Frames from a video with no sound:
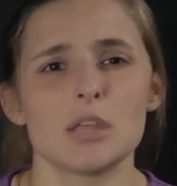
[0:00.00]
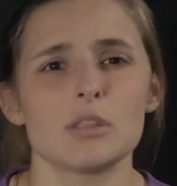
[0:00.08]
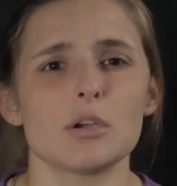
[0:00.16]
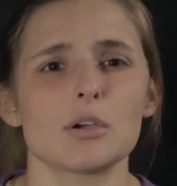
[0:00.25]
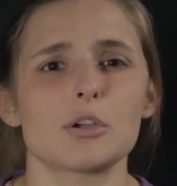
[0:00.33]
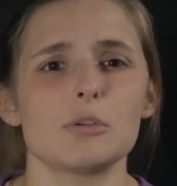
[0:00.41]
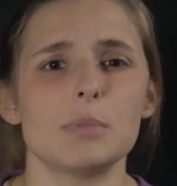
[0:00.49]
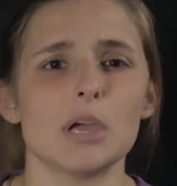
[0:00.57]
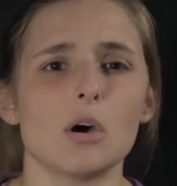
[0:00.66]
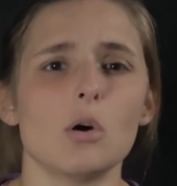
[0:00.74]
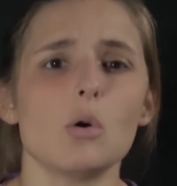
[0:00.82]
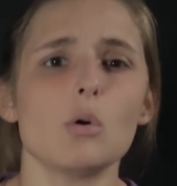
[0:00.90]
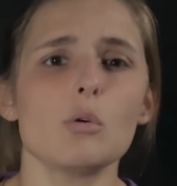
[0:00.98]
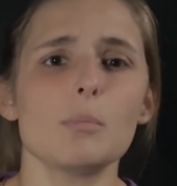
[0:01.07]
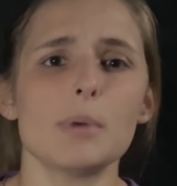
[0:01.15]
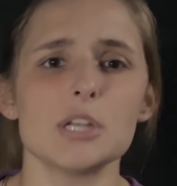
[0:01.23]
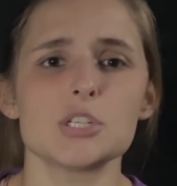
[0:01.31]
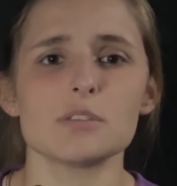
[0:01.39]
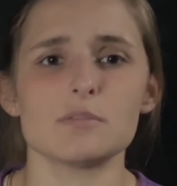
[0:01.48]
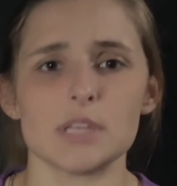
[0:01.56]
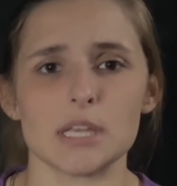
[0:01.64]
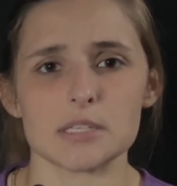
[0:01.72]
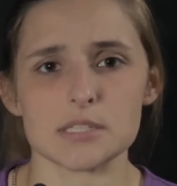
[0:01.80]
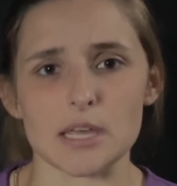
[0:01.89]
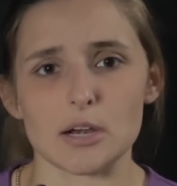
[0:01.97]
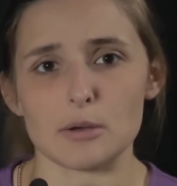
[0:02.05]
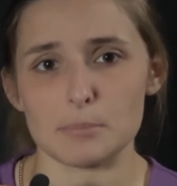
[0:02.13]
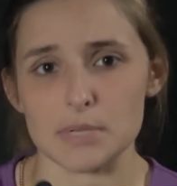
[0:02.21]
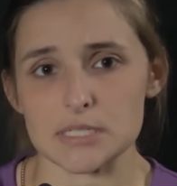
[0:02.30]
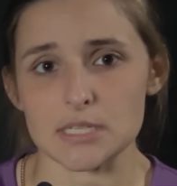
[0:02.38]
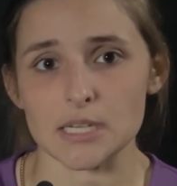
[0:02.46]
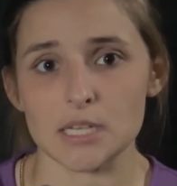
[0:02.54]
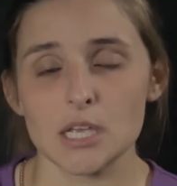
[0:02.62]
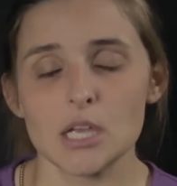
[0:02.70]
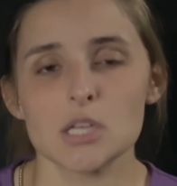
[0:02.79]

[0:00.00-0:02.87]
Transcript: There could be a whole bunch of things that are missing.